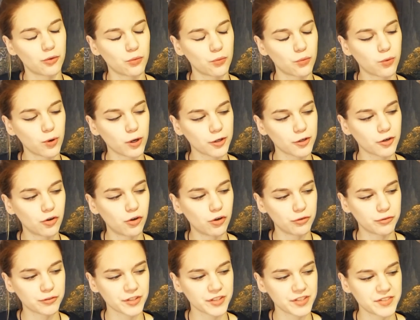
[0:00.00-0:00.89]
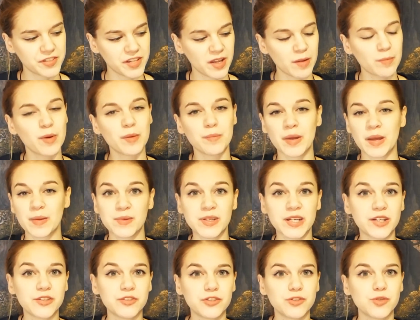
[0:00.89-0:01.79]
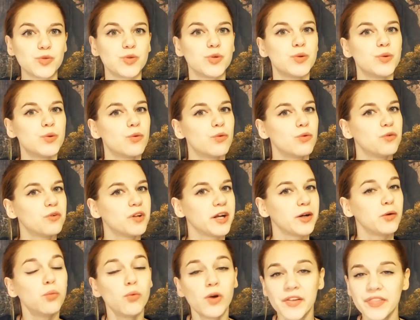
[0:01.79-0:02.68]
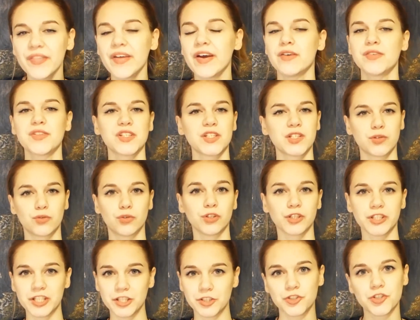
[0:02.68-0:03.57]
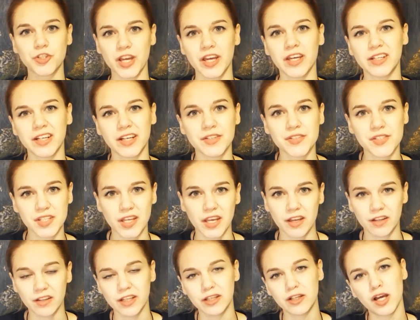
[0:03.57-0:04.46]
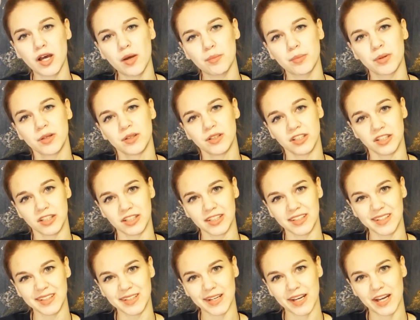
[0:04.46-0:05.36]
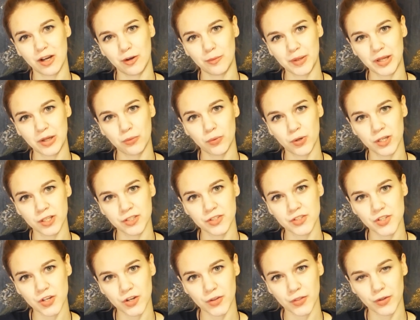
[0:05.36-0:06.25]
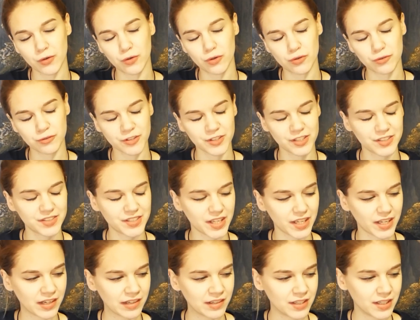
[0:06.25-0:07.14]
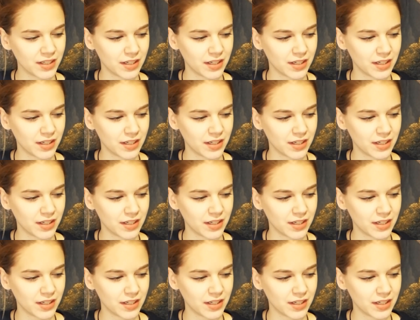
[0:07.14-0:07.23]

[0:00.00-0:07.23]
word goal for the day, but maybe I do like 1,000, or each day I scale it up. How many words are the goal for the day?